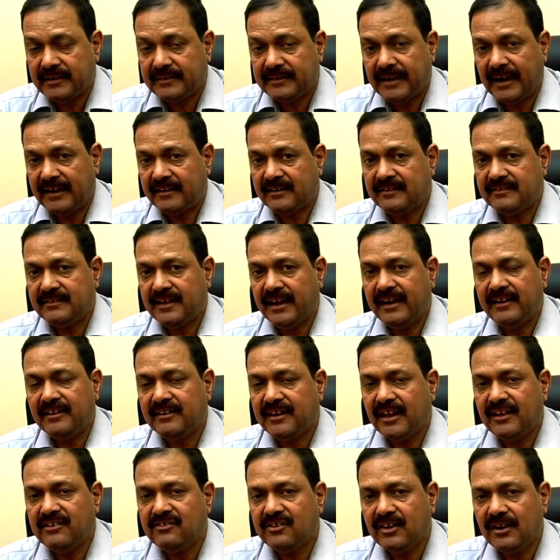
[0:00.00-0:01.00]
That is the
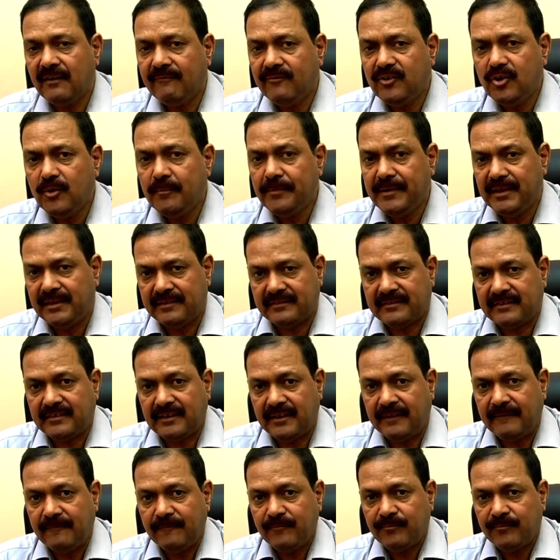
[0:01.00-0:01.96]
intention of UPSC.